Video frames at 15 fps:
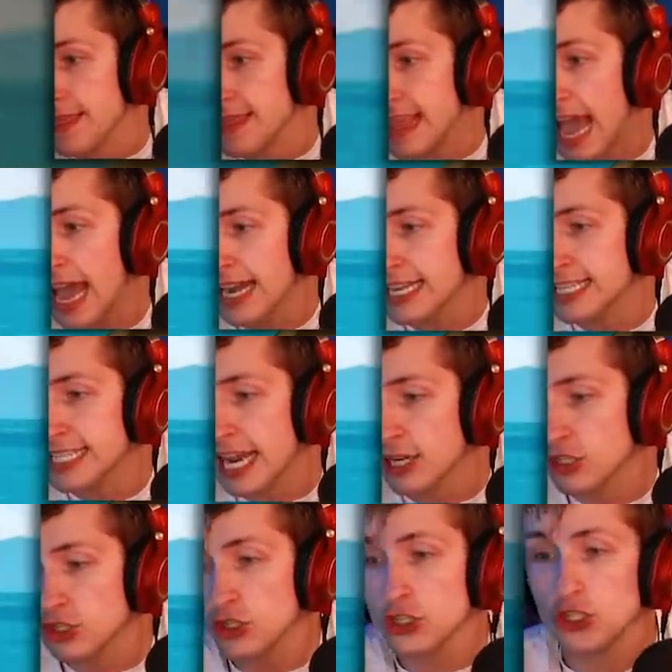That is
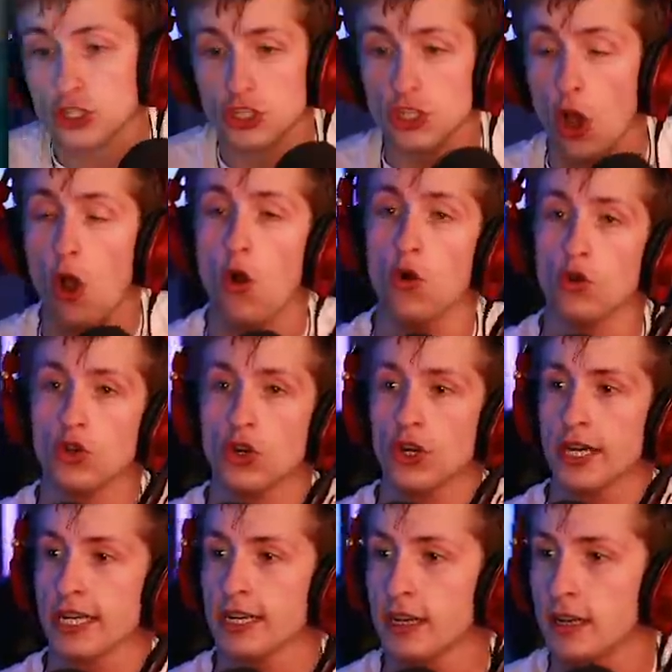actually so good.